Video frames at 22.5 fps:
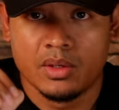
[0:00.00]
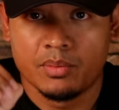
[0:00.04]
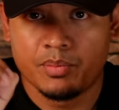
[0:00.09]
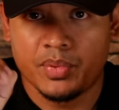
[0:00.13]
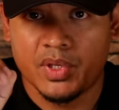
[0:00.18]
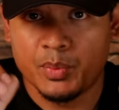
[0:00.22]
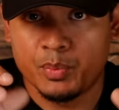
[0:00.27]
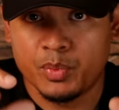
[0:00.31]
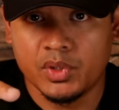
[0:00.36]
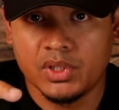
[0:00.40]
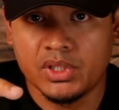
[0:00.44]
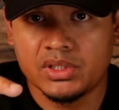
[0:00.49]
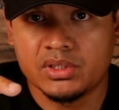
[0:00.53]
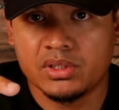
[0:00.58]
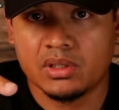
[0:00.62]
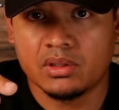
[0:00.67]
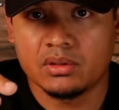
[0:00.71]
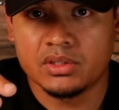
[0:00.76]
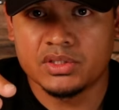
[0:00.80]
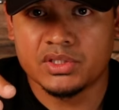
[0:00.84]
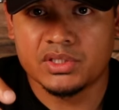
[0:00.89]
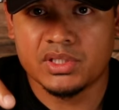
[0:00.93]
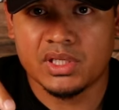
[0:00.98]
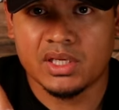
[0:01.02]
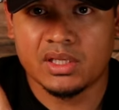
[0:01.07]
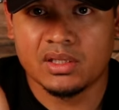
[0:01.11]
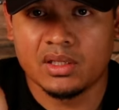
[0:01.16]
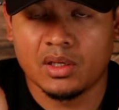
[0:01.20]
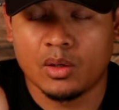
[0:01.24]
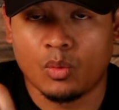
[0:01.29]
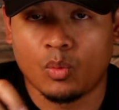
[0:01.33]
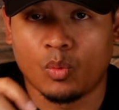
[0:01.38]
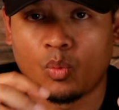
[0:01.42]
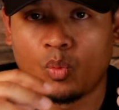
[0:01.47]
People need to understand
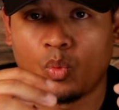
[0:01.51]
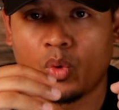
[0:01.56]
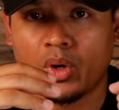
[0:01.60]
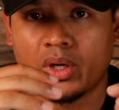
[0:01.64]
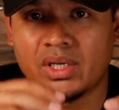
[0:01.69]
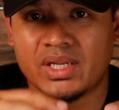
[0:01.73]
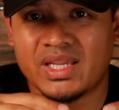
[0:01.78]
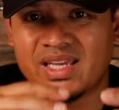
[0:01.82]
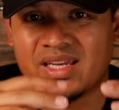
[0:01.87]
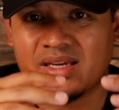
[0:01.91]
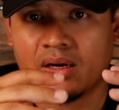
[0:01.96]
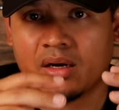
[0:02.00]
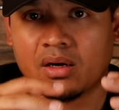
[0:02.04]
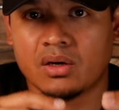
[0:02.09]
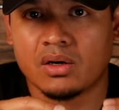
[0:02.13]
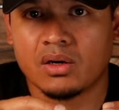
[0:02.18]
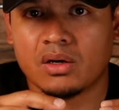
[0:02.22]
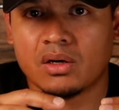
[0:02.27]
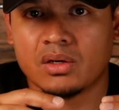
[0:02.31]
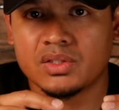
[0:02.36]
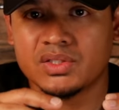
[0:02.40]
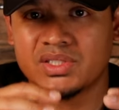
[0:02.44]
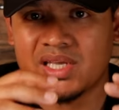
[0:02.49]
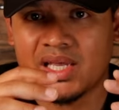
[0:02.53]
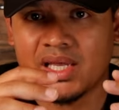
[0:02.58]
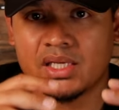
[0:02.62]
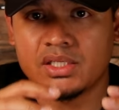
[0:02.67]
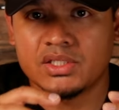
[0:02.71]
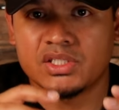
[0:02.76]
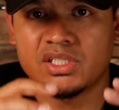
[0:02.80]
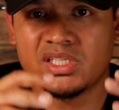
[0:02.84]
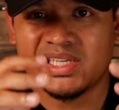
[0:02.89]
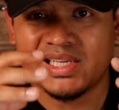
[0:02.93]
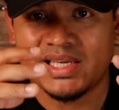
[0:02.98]
that when a car's
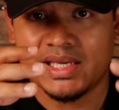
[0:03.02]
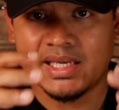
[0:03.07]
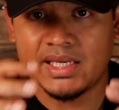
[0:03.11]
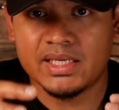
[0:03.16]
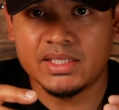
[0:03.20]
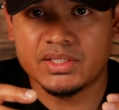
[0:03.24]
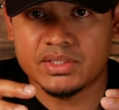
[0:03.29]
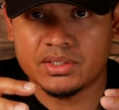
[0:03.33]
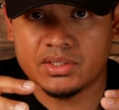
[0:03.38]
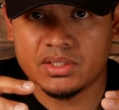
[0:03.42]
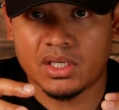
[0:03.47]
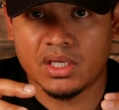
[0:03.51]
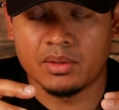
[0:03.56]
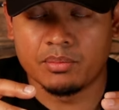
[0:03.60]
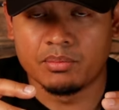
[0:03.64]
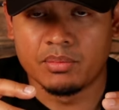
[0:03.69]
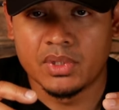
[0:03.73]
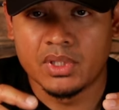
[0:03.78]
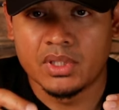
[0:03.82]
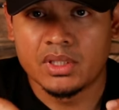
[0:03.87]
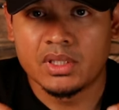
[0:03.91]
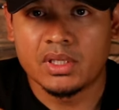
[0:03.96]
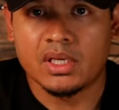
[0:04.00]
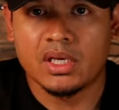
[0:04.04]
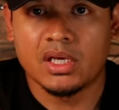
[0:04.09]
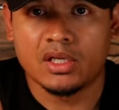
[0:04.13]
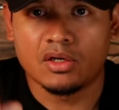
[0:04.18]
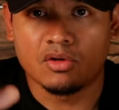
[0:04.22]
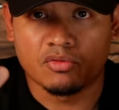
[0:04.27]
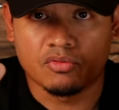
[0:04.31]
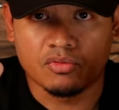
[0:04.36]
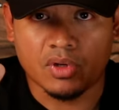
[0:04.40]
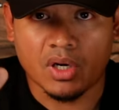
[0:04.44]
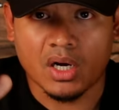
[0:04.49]
engine heats up, it
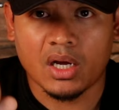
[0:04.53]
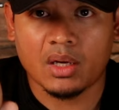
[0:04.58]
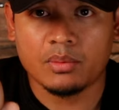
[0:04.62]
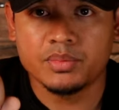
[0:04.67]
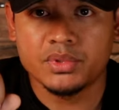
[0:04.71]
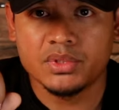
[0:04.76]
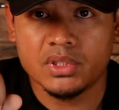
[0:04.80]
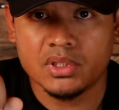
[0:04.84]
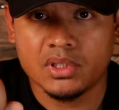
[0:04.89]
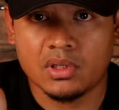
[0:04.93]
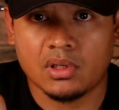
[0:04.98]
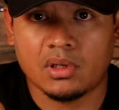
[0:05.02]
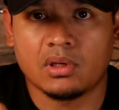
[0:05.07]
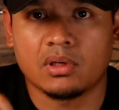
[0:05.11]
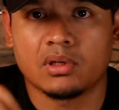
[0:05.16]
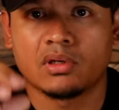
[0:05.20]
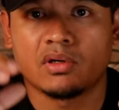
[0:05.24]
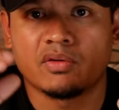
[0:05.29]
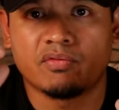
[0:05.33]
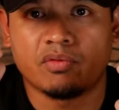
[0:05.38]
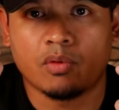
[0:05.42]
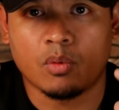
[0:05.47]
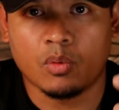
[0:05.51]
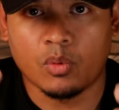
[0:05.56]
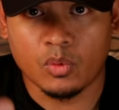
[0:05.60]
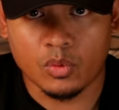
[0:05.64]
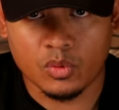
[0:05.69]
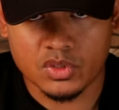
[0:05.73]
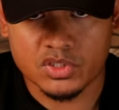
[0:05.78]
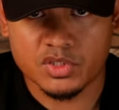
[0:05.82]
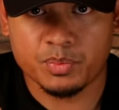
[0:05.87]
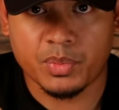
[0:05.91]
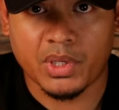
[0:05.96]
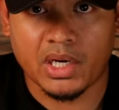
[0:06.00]
robs the car of
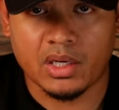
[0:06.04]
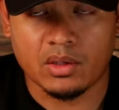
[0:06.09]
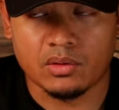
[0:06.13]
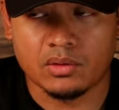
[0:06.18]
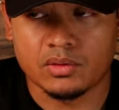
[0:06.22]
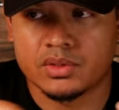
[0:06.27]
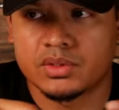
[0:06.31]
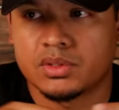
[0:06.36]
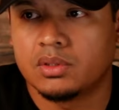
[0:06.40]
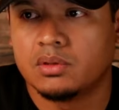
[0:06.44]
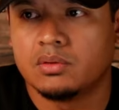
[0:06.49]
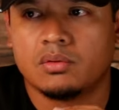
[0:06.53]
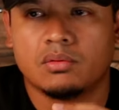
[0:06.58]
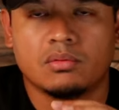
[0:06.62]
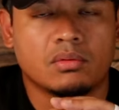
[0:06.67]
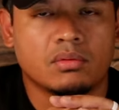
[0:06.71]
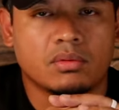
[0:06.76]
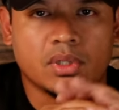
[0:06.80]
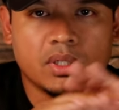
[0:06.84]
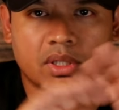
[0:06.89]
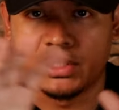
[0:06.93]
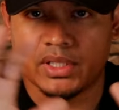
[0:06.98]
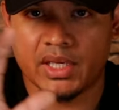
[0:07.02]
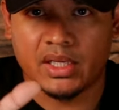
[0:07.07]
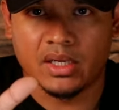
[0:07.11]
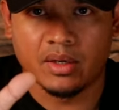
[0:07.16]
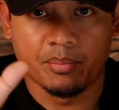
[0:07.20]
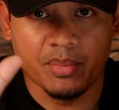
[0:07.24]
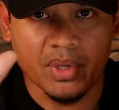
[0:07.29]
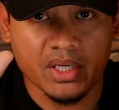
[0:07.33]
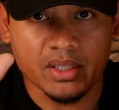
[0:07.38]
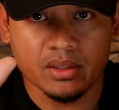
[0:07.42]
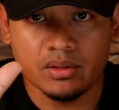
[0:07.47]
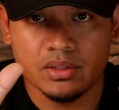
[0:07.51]
horsepower. So again,
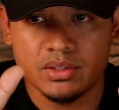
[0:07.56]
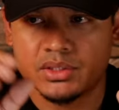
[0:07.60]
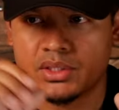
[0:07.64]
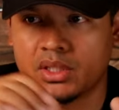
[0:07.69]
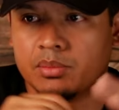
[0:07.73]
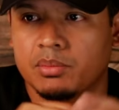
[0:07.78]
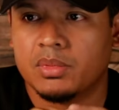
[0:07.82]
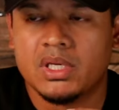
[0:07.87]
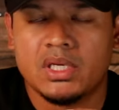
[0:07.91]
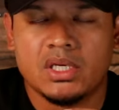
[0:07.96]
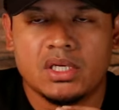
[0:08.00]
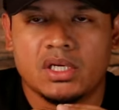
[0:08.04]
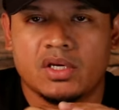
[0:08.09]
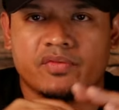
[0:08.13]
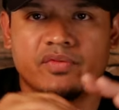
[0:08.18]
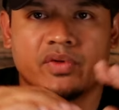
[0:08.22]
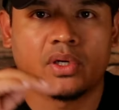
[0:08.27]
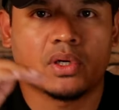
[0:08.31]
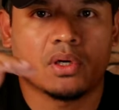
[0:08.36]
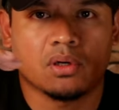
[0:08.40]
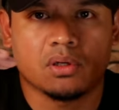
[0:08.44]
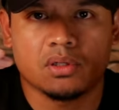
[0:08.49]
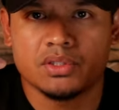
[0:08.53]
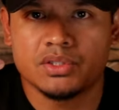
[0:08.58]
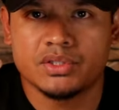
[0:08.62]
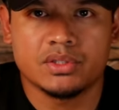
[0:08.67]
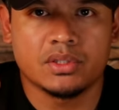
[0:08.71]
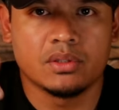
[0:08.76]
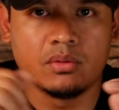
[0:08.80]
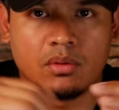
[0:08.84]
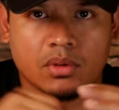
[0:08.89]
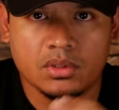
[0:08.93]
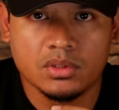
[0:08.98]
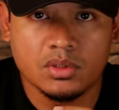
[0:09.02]
I'm making this up. If a car is
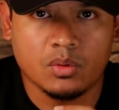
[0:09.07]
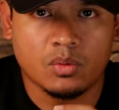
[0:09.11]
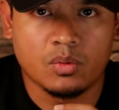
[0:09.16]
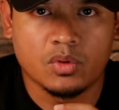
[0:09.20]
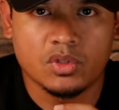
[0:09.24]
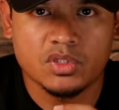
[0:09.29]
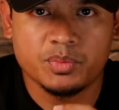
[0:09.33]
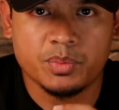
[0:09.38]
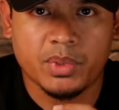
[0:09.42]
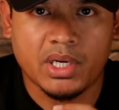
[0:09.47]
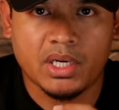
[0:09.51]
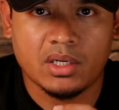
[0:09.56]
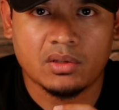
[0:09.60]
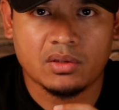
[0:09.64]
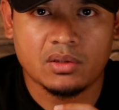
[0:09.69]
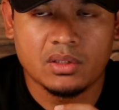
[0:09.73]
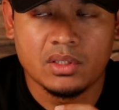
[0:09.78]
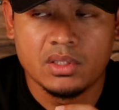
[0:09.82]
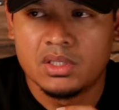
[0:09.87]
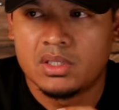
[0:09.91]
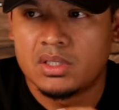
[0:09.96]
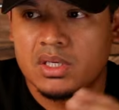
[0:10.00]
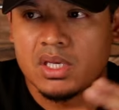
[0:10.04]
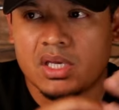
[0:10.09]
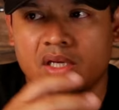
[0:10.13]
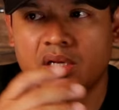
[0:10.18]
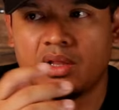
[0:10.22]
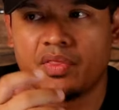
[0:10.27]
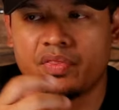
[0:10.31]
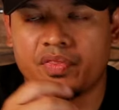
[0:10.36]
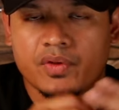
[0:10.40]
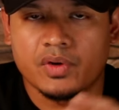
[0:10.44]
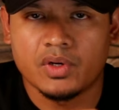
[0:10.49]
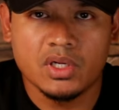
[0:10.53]
200 horsepower and
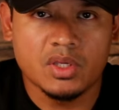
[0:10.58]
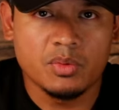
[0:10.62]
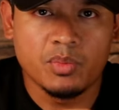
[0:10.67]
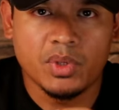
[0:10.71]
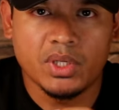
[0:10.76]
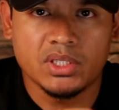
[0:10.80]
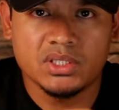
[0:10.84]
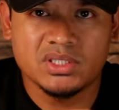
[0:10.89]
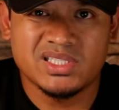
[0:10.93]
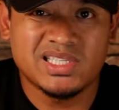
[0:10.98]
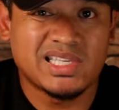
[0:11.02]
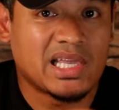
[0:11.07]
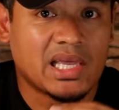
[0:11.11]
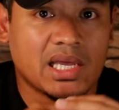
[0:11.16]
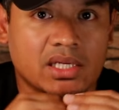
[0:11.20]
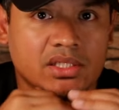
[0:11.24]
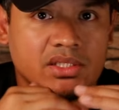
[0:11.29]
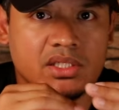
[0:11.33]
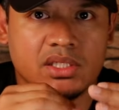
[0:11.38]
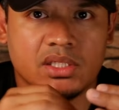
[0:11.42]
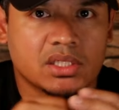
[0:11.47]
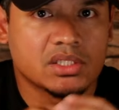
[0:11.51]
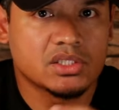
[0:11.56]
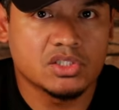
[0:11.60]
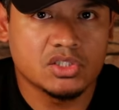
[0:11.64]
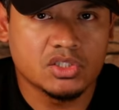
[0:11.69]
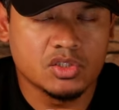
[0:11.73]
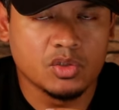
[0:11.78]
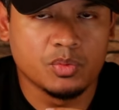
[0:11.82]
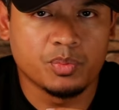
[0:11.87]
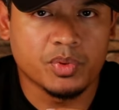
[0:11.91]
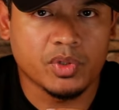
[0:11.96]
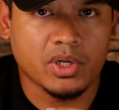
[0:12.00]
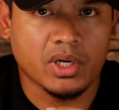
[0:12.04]
in 30 minutes the engine gets
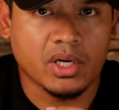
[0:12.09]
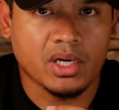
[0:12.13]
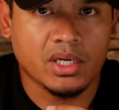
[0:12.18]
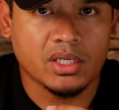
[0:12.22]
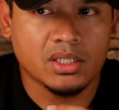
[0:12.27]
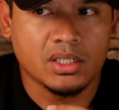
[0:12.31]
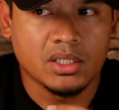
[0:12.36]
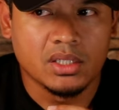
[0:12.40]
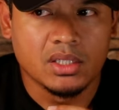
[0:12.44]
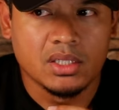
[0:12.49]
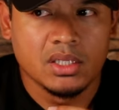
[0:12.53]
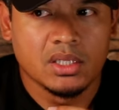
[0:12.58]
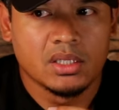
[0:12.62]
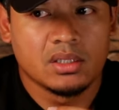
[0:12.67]
super hot,